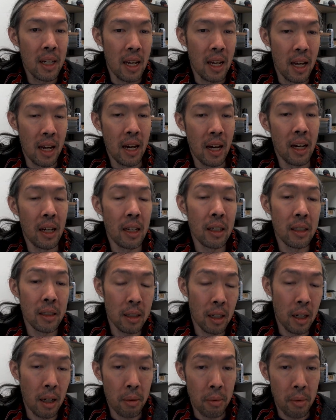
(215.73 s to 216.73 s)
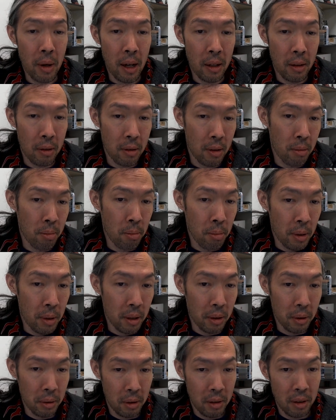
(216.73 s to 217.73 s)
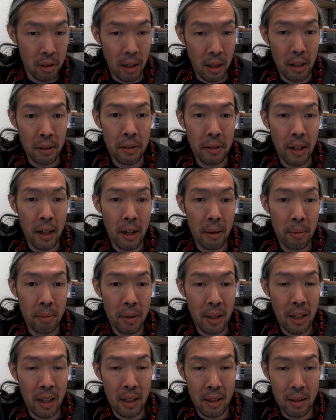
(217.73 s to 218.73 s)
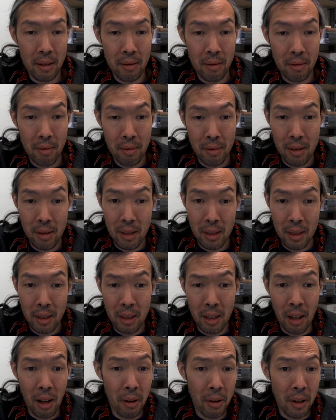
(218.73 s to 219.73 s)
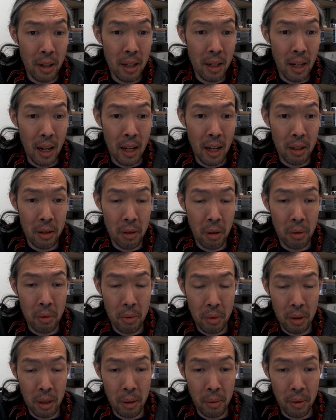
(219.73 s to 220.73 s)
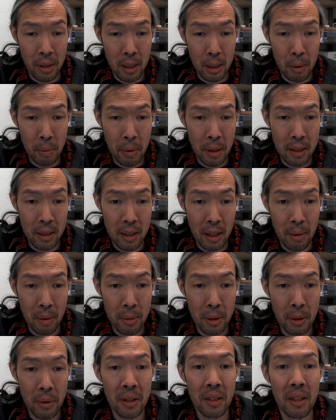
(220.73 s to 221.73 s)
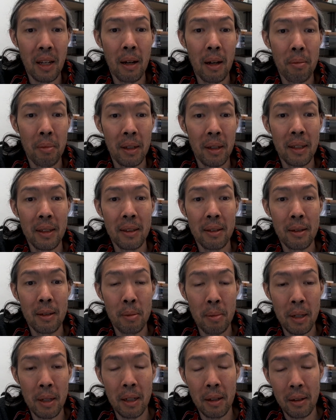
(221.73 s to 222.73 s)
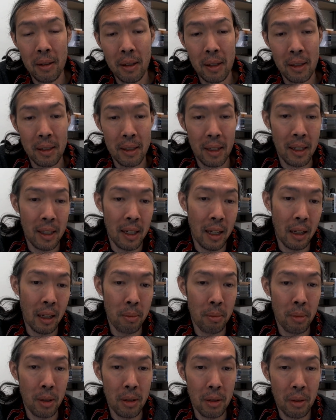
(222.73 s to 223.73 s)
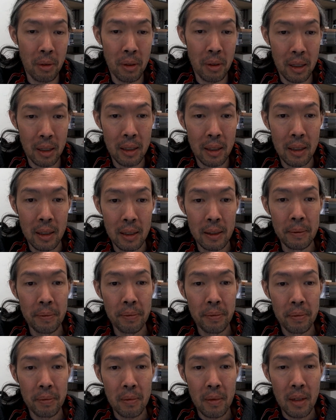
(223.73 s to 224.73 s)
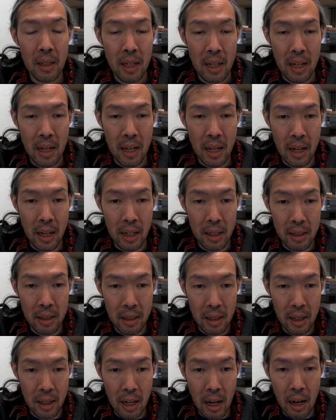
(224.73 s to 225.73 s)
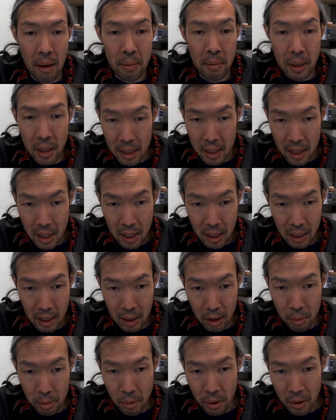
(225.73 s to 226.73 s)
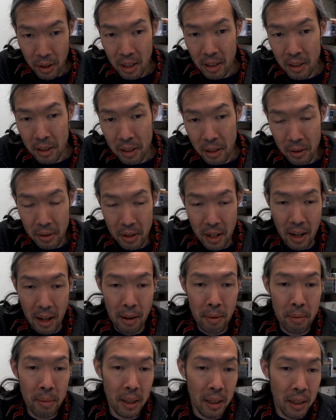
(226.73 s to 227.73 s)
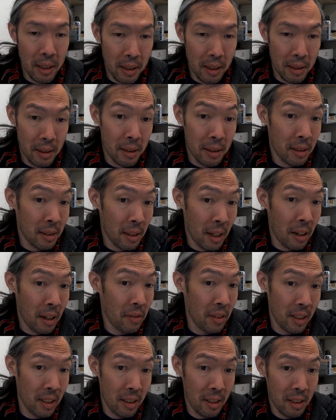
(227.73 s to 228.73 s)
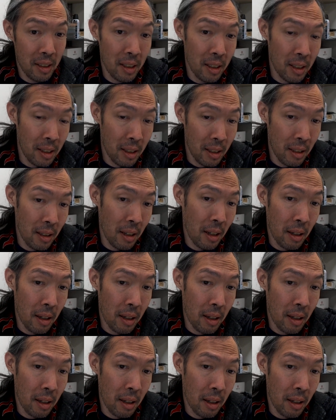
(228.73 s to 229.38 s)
and rather than build stuff up, then sorry, I don't really want to spend time doing that because there's many other things I can be doing. And I'm going to take it a little more easier now because obviously